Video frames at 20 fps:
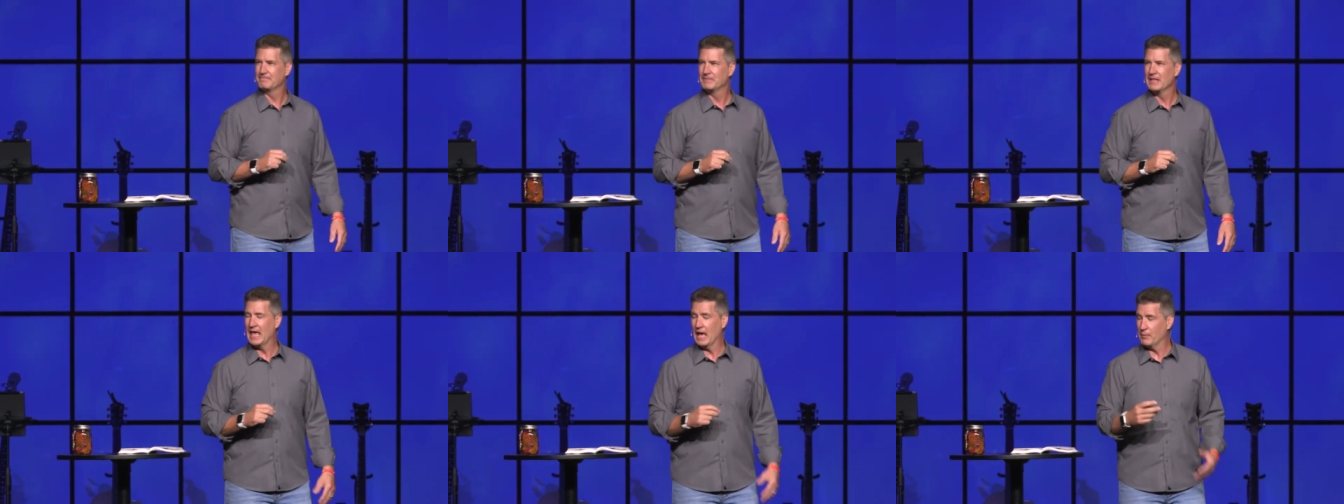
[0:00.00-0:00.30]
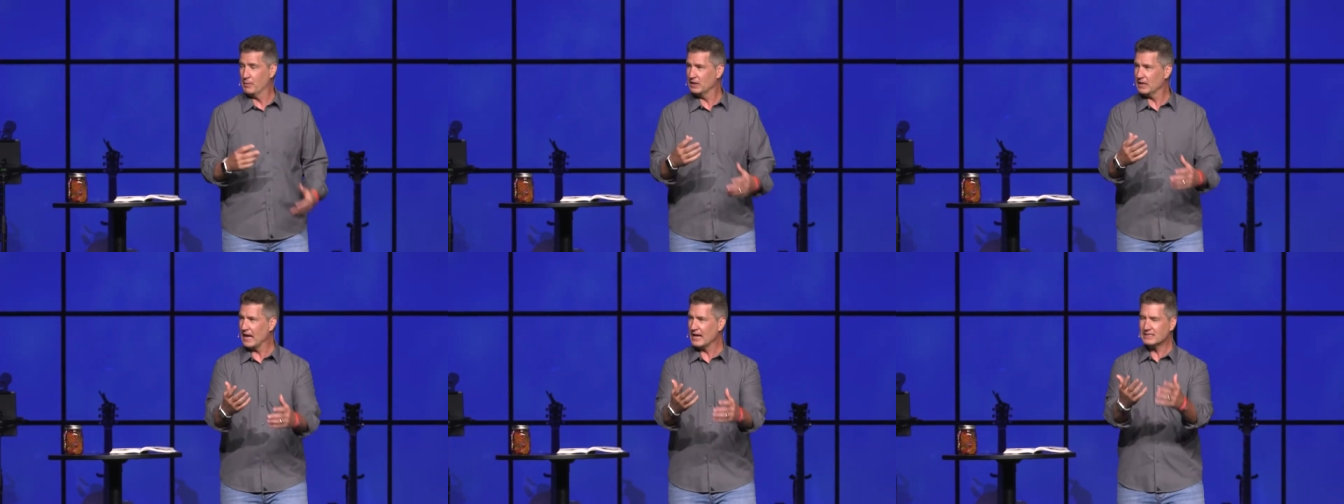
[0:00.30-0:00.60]
And
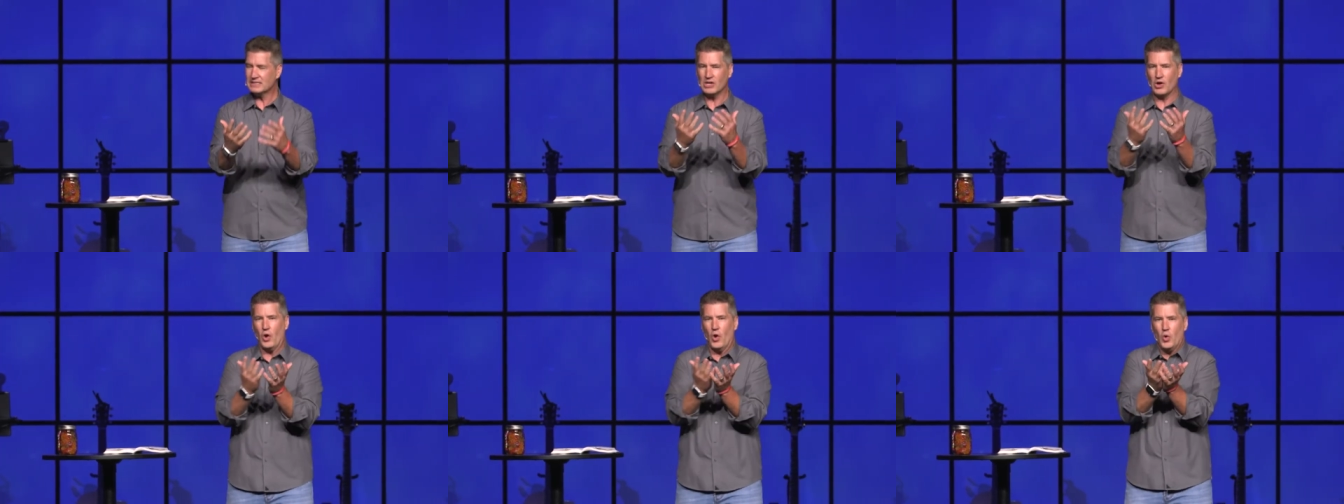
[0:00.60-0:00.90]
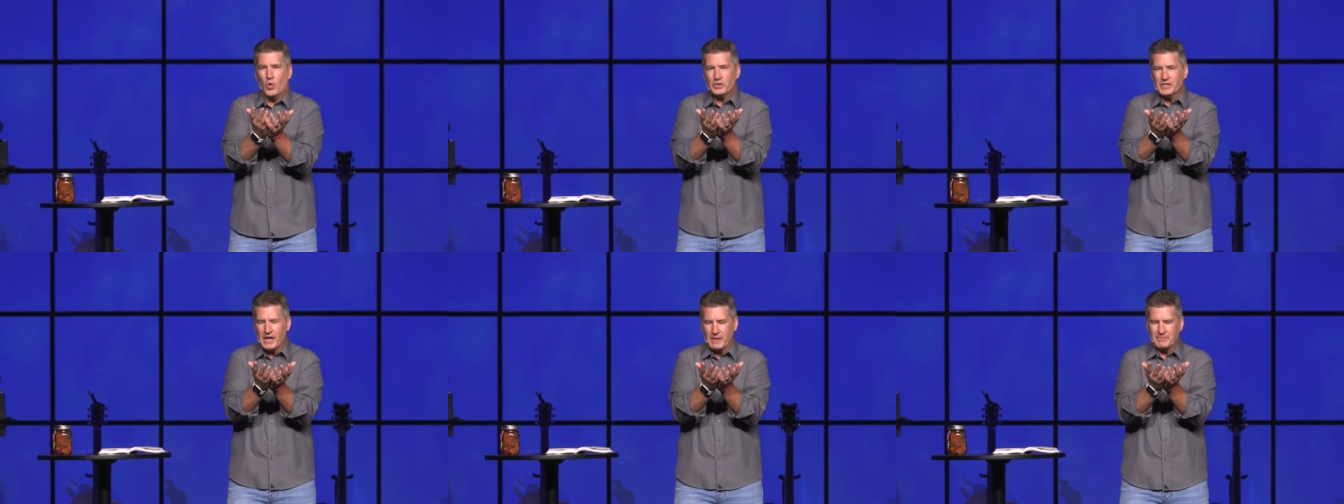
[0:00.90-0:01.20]
we like to
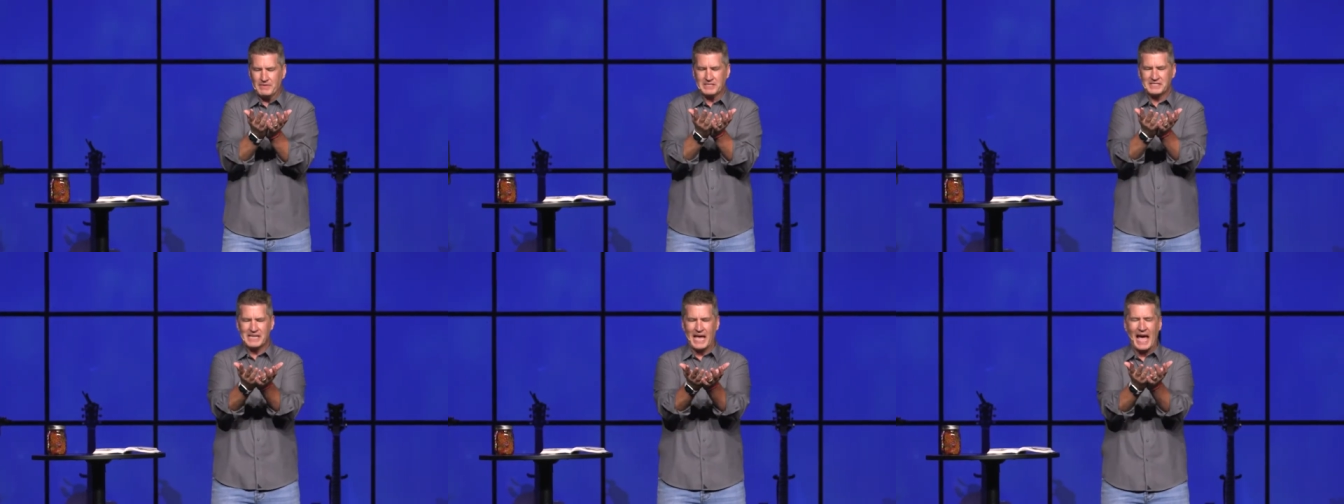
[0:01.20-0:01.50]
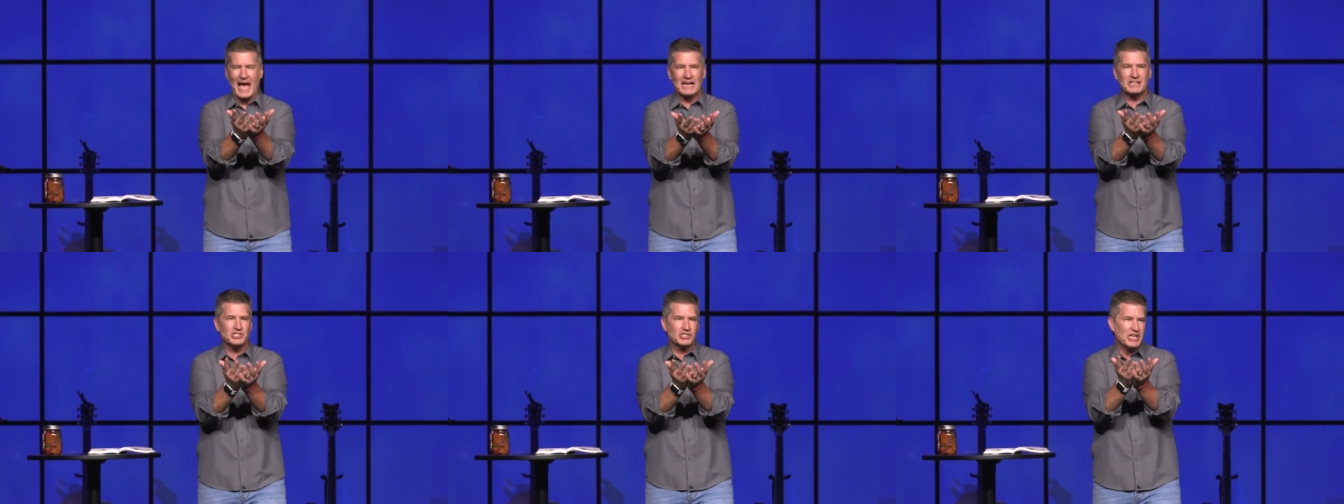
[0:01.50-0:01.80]
hold up this
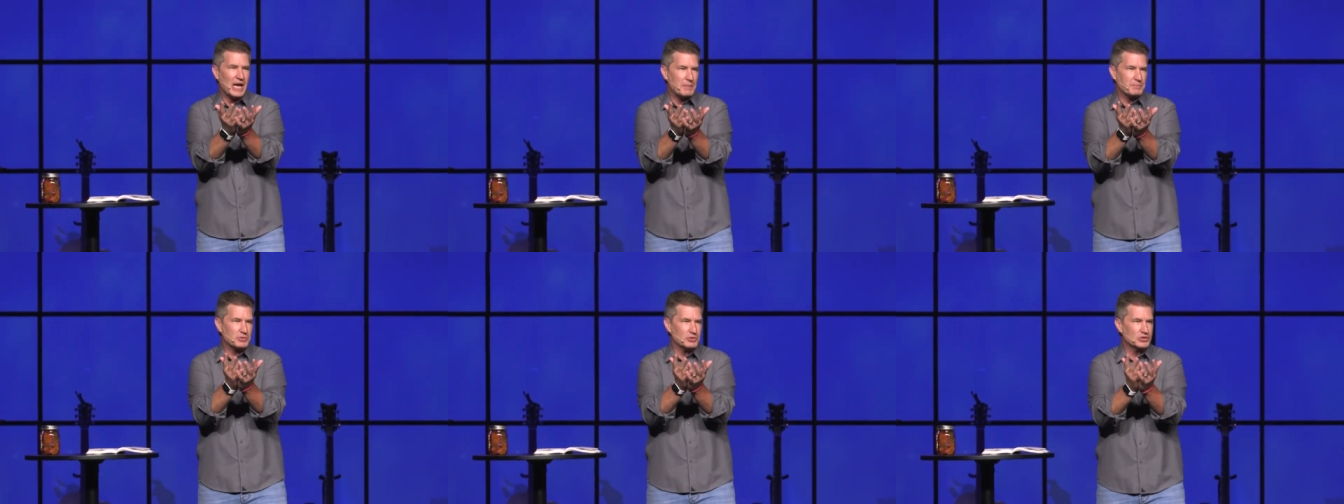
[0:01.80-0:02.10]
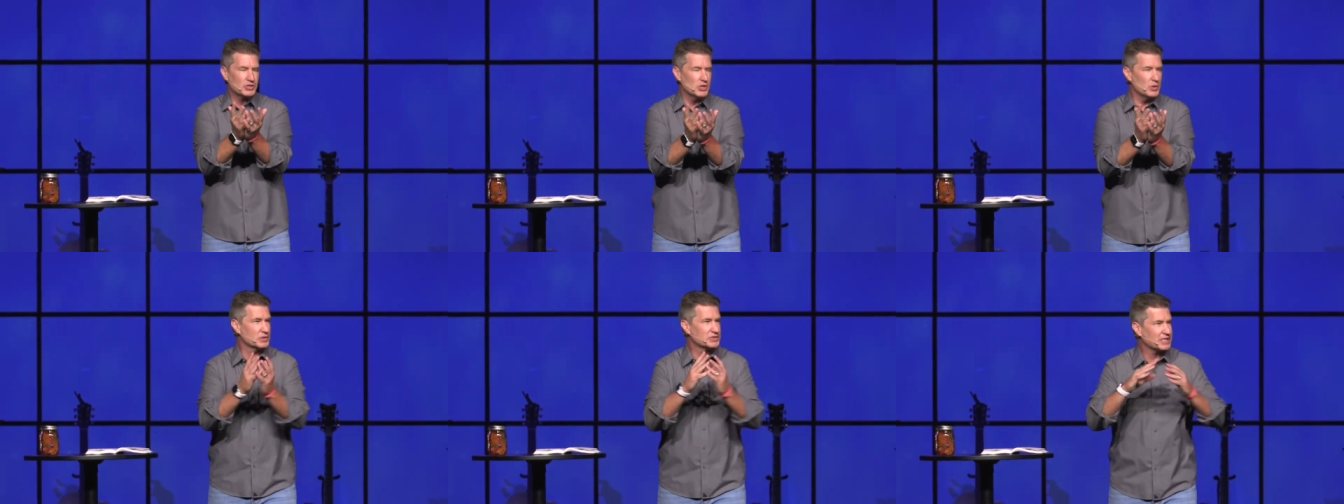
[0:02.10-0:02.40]
Acts chapter
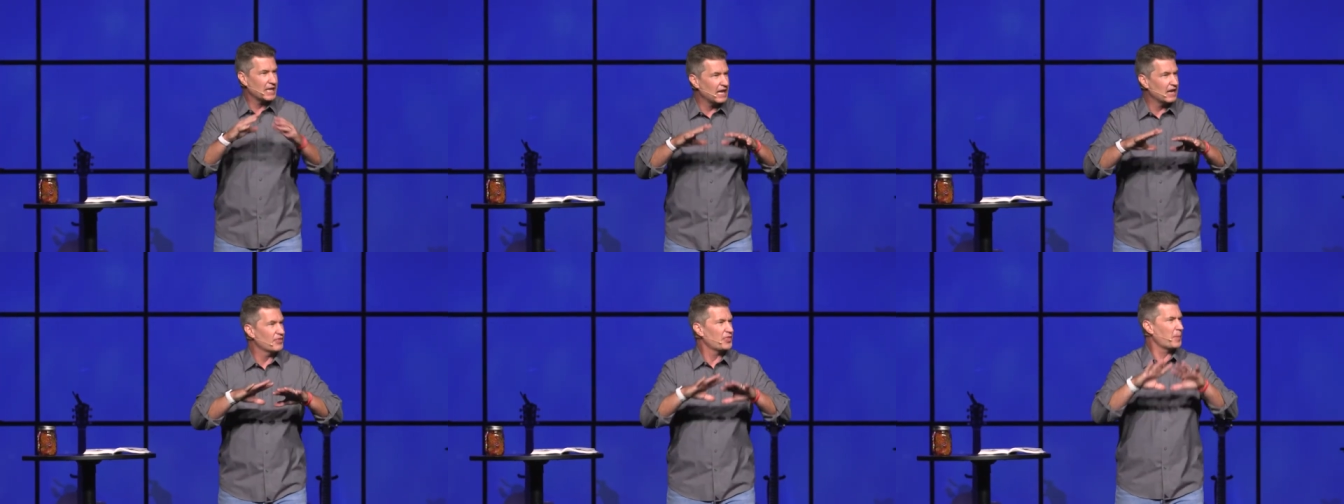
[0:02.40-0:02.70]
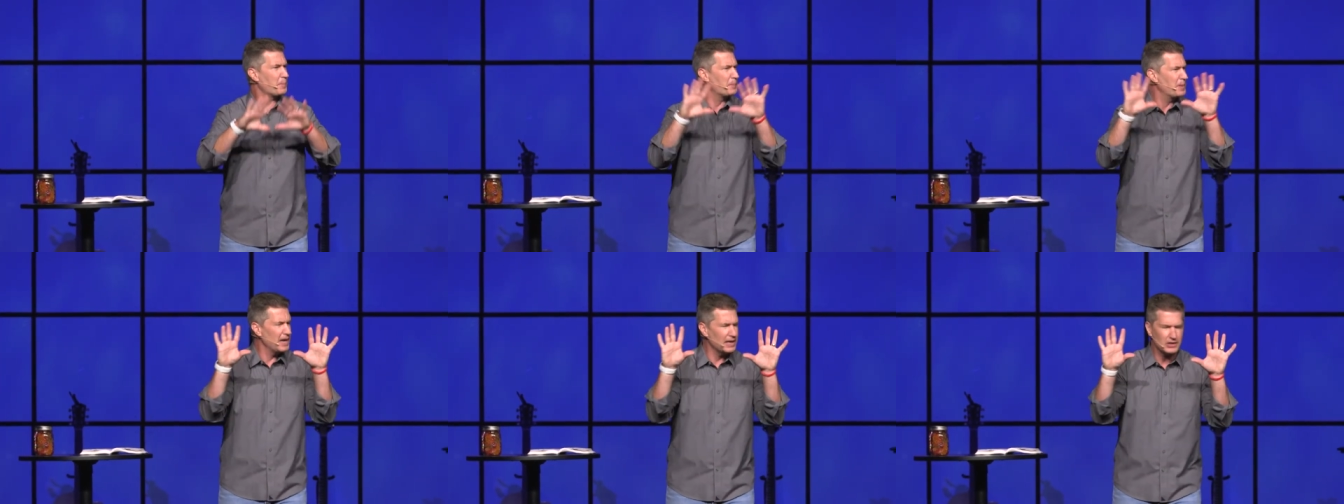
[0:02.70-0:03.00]
two as kind of the
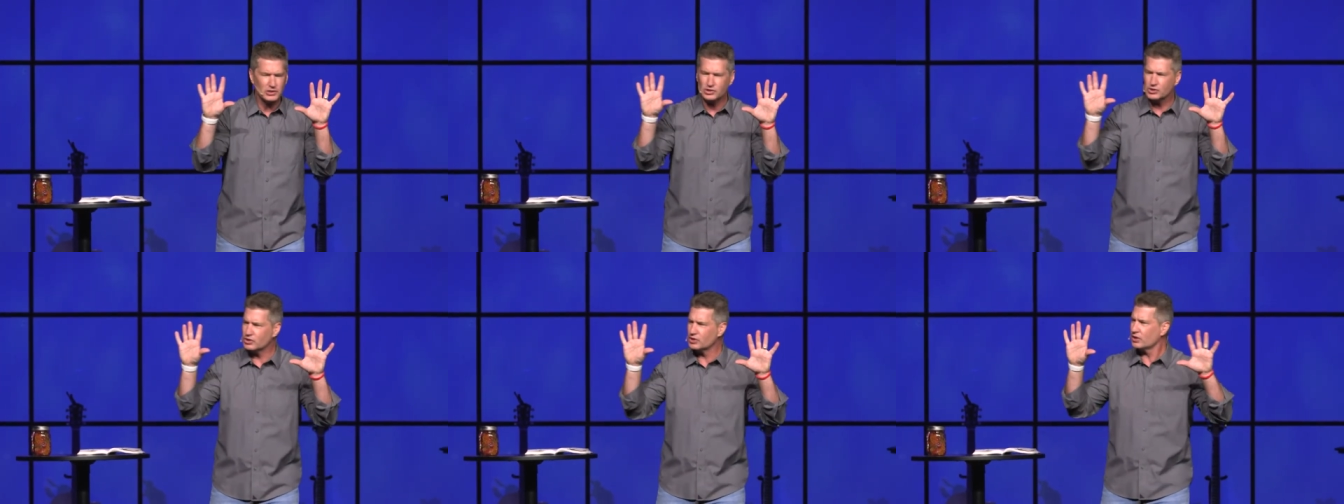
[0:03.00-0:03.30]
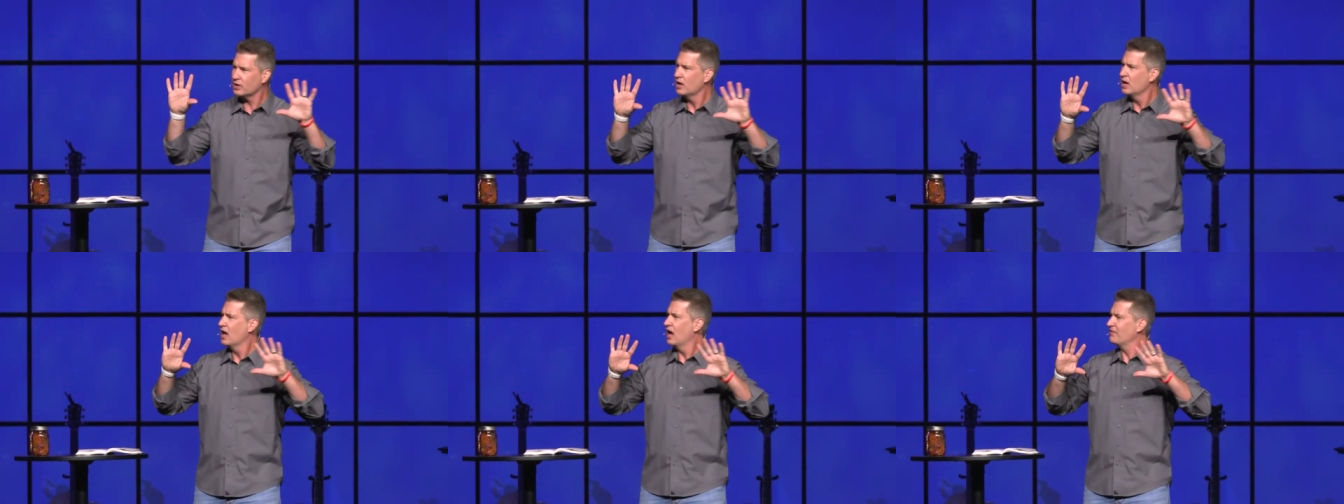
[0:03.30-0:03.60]
picture